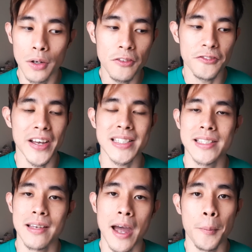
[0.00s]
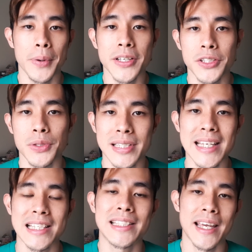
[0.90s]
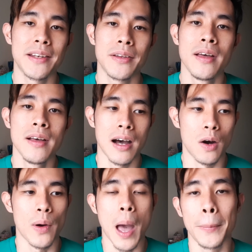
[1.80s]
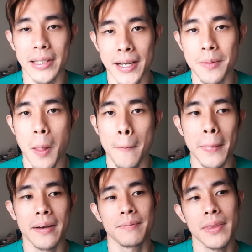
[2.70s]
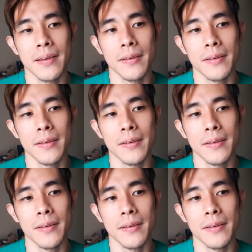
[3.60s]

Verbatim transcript: Although fats help us to sustain our appetite, but